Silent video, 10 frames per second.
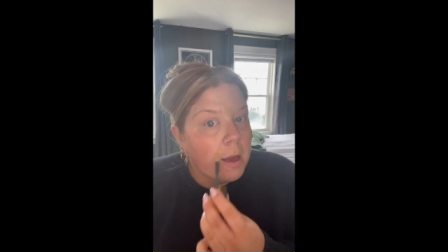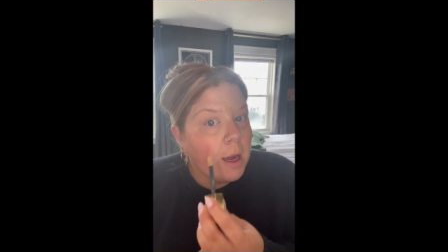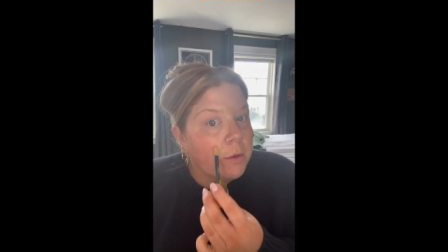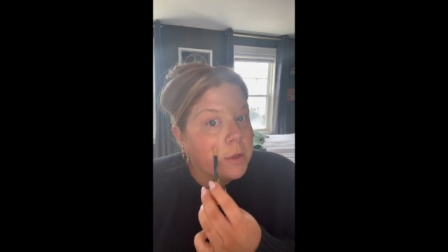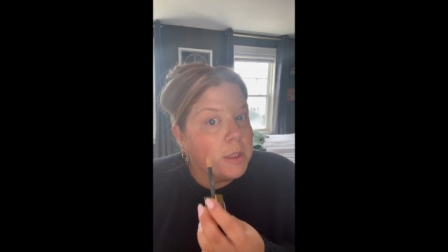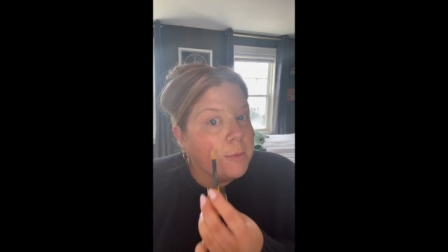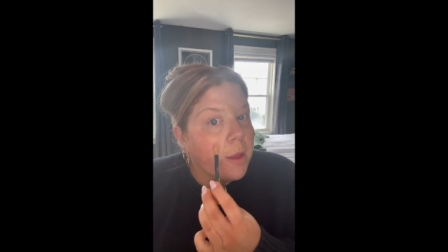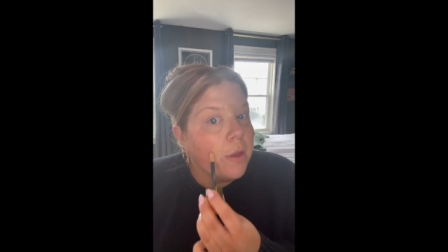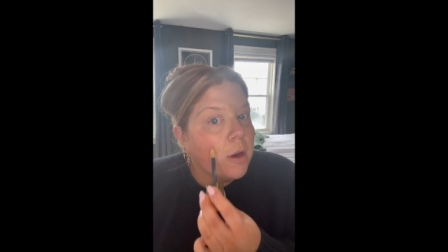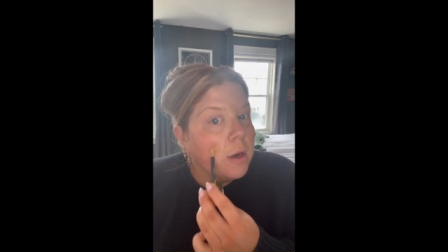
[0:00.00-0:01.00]
Henry's
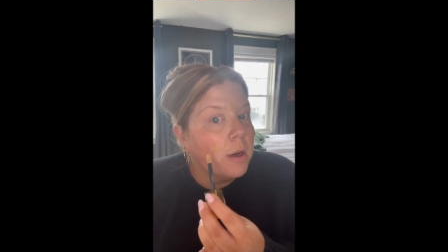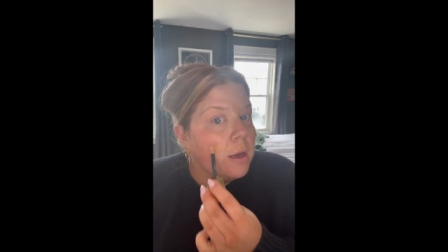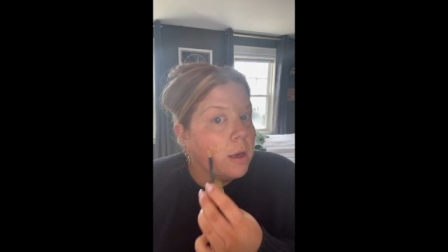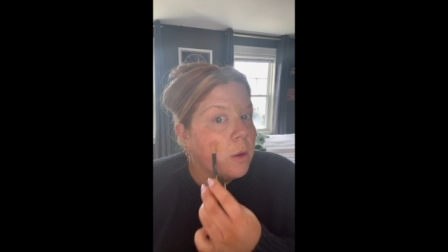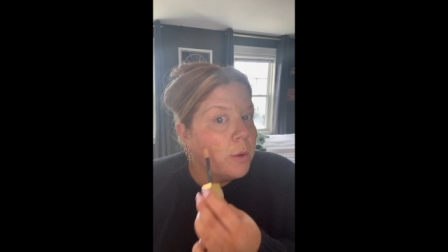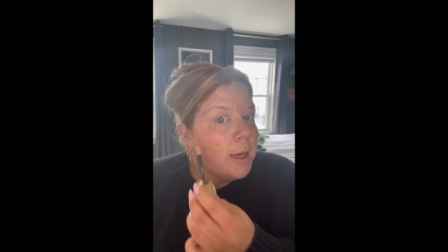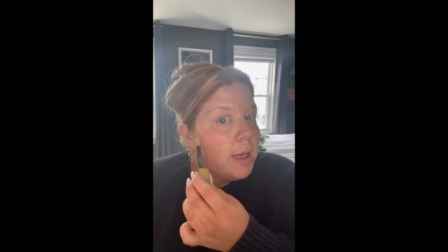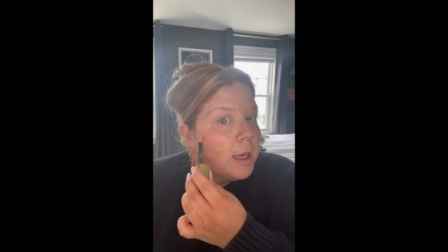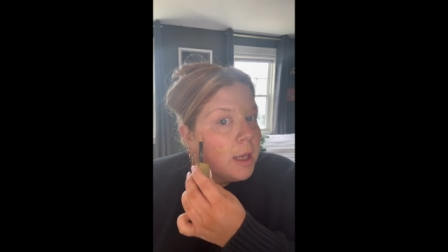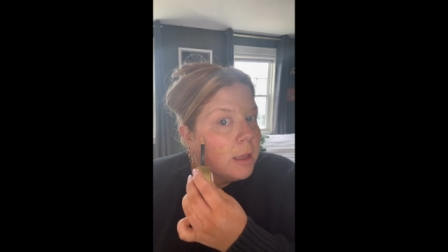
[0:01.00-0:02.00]
mother
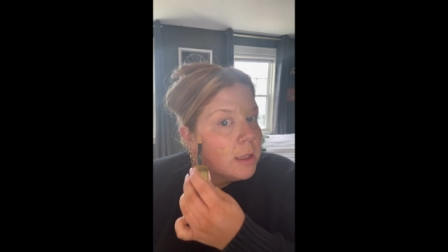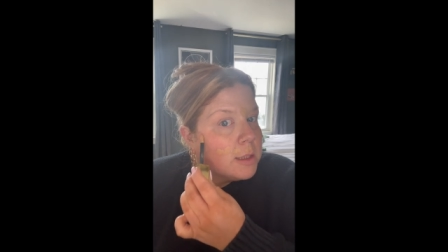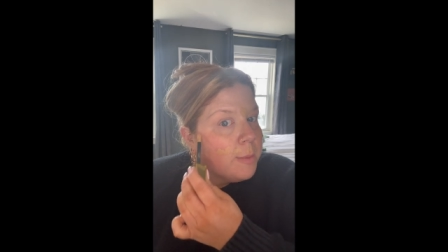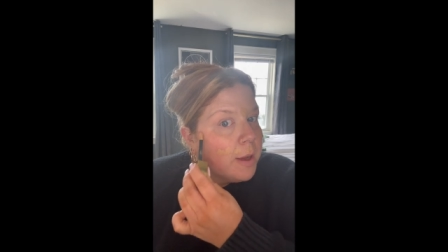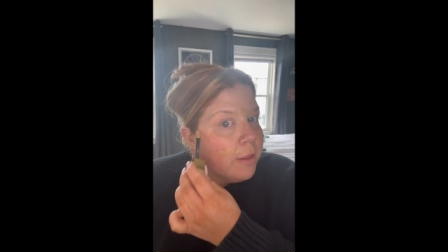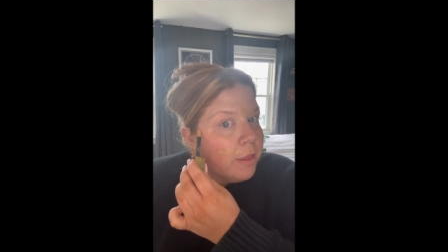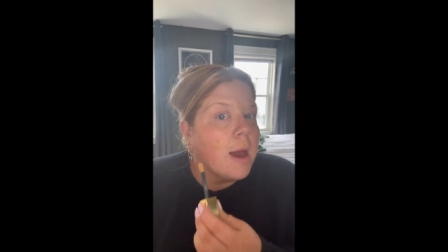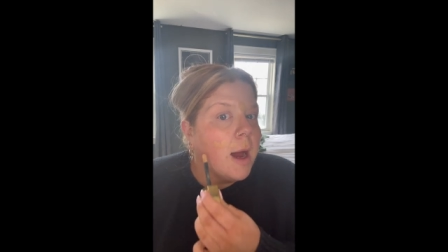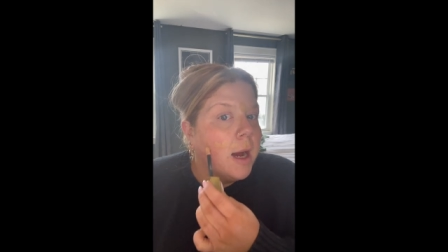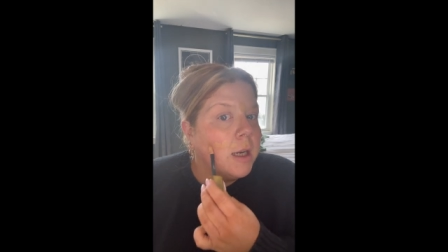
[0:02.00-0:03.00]
Queen Elizabeth
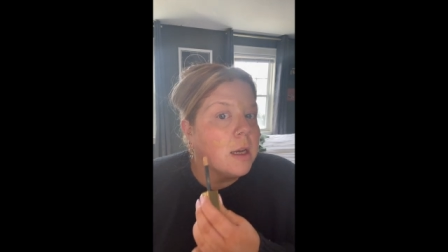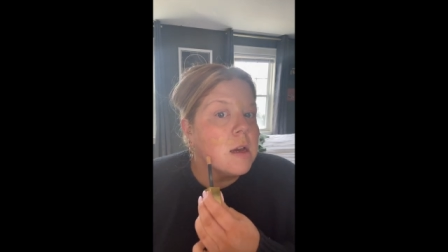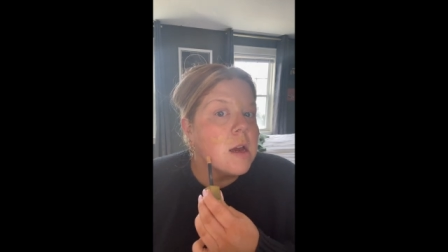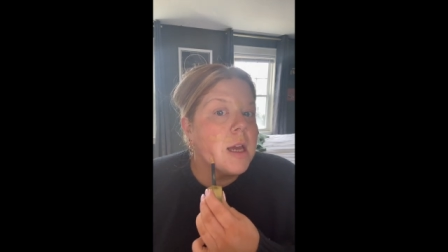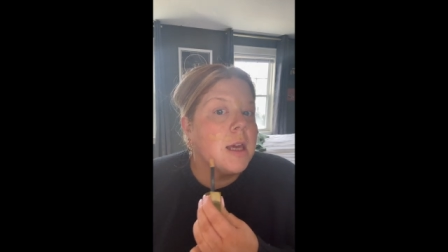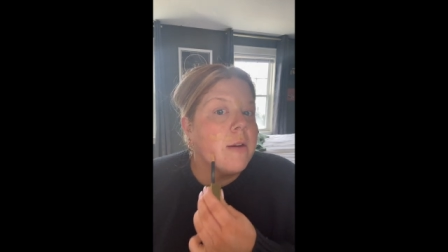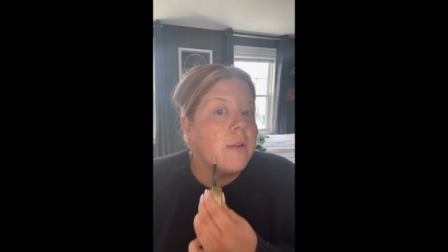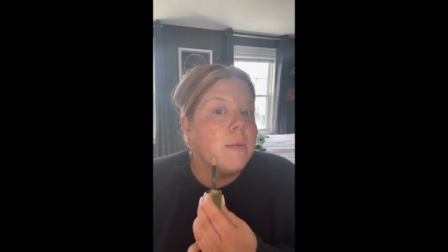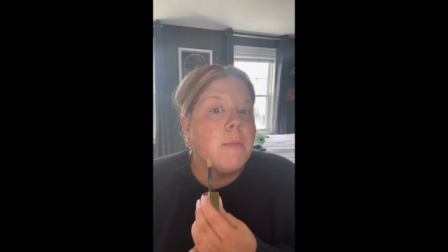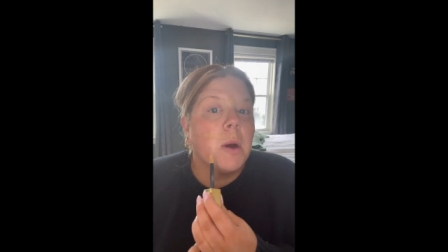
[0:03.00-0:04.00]
had
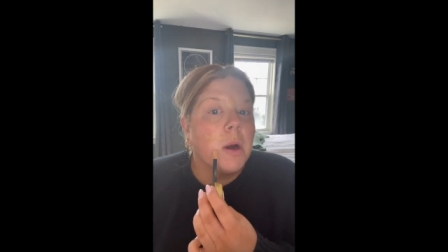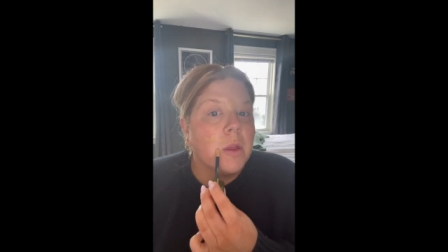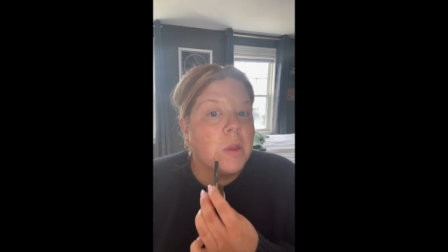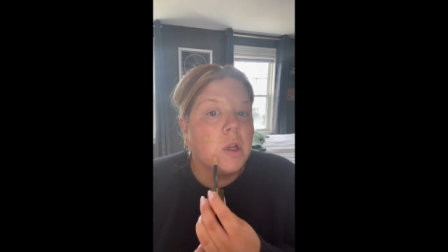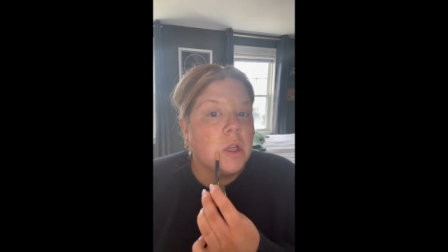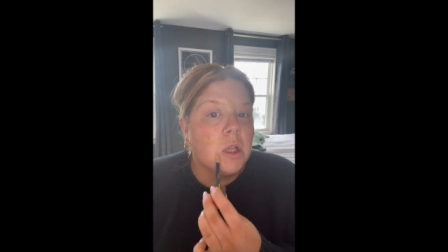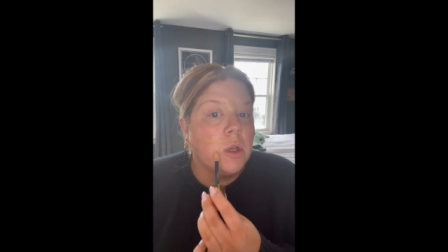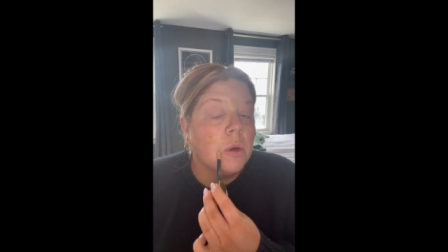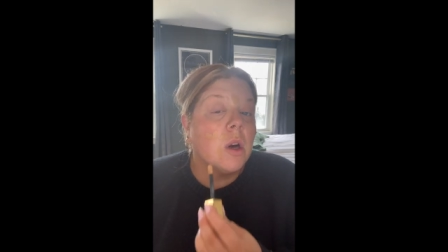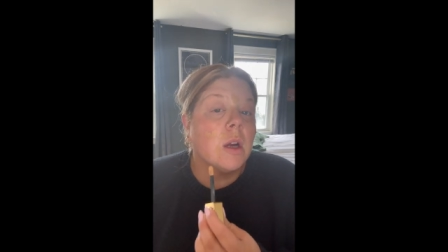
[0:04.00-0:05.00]
given birth
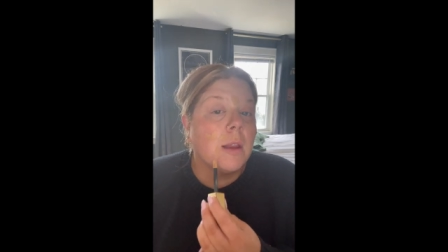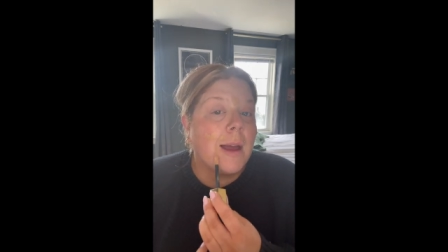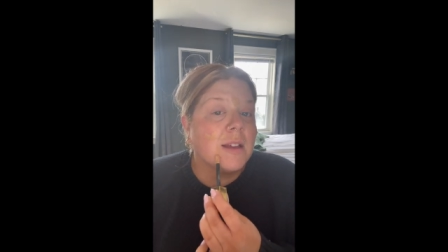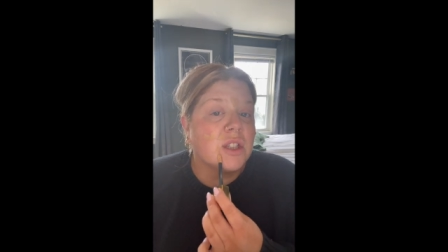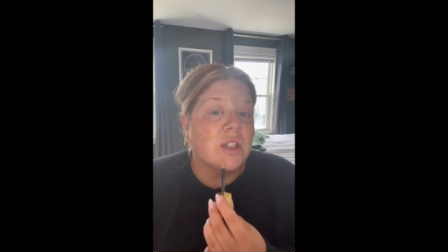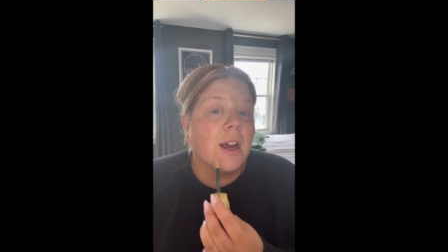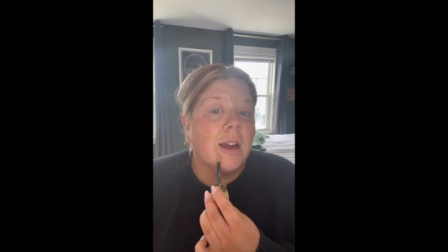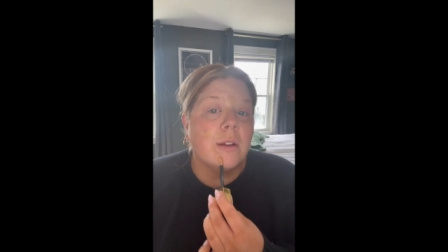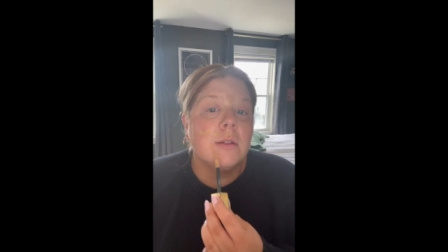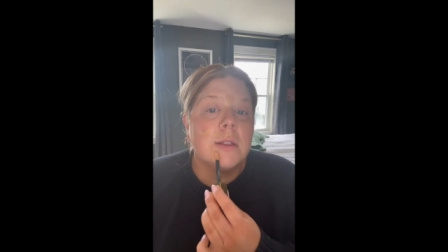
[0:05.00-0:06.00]
to her last
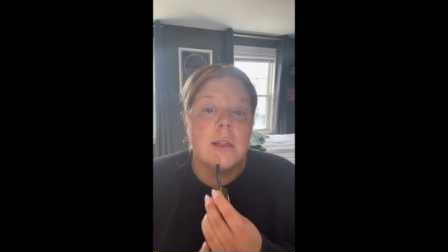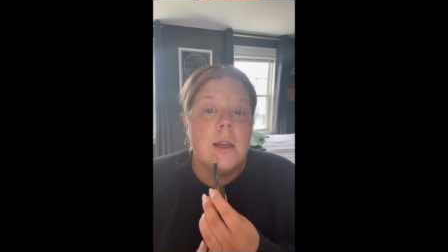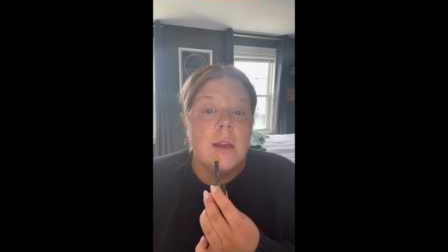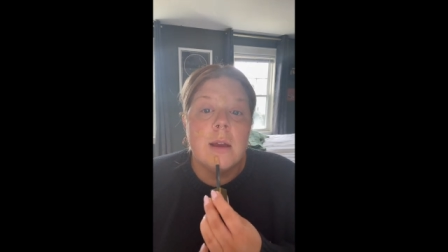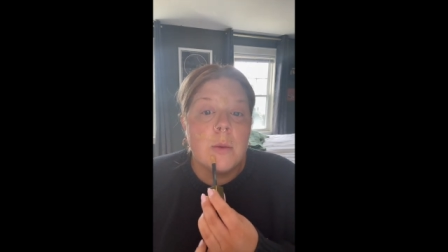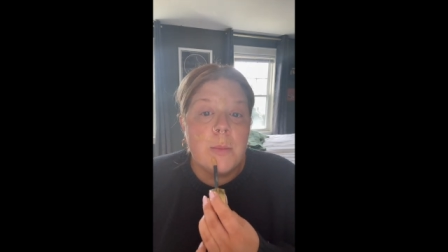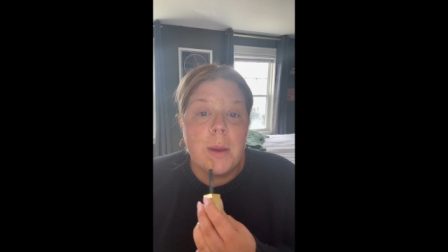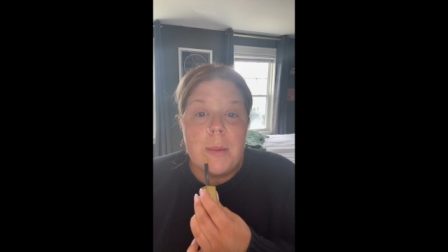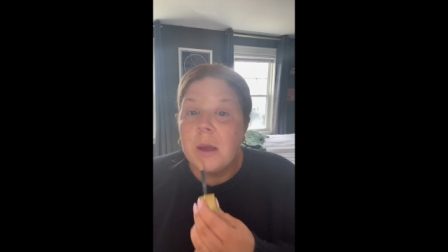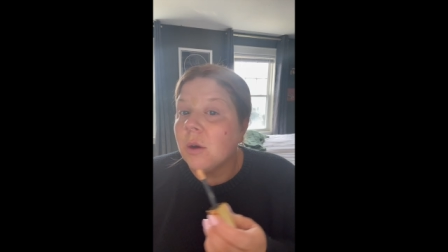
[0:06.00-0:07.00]
child, a
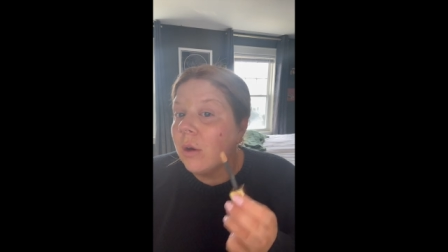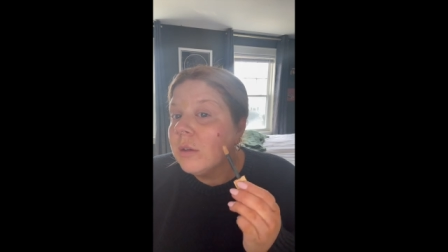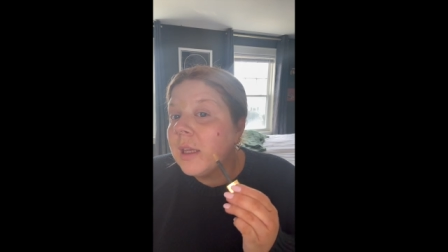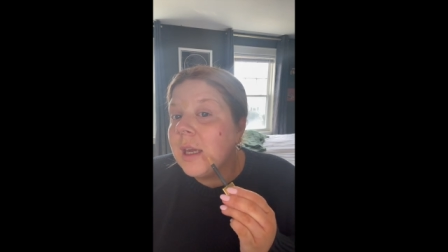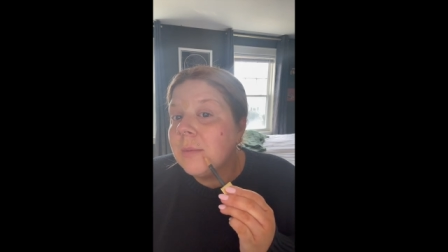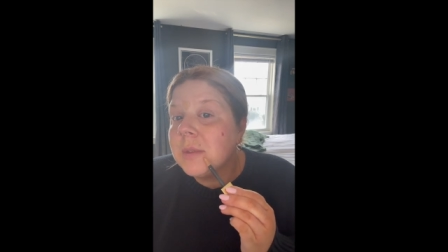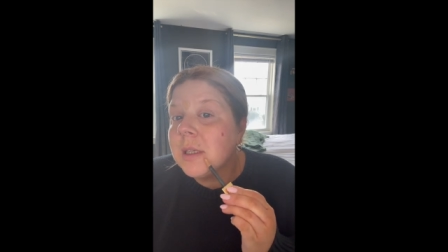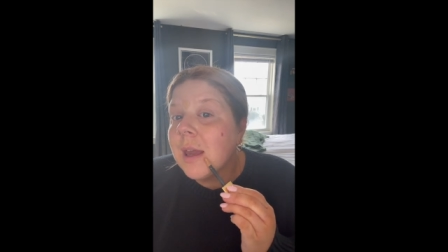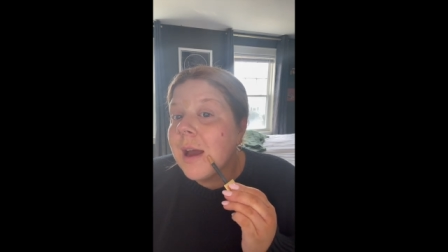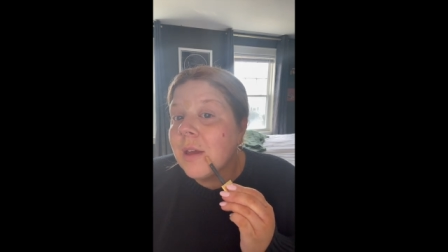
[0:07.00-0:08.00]
baby girl named
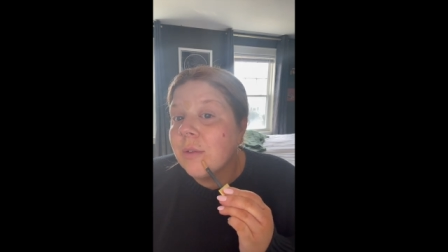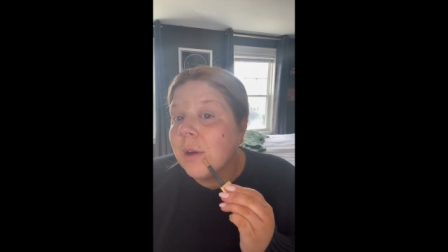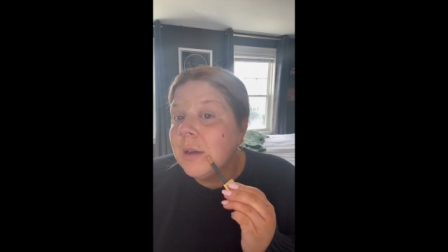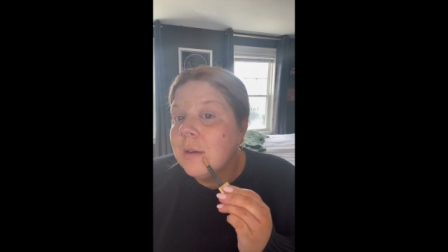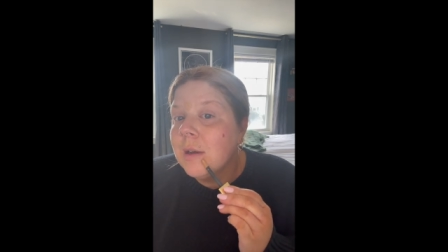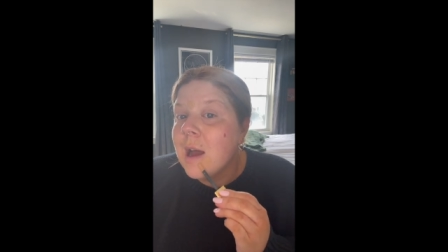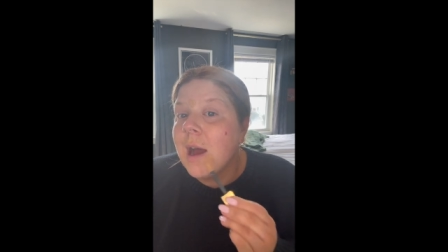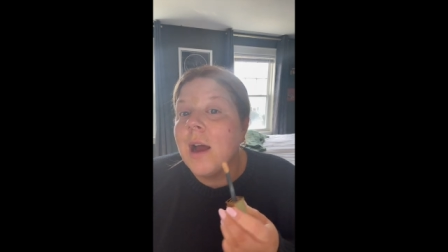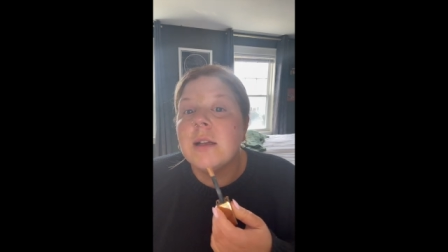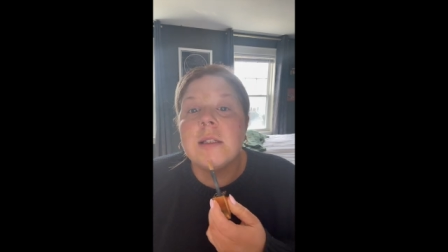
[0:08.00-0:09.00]
Catherine,
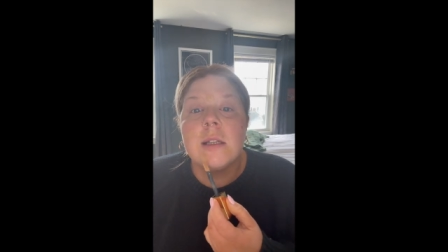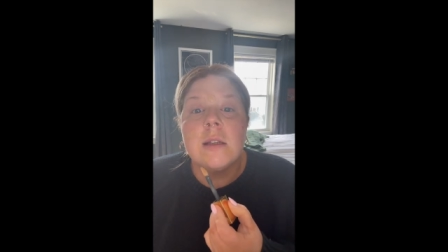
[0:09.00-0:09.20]
at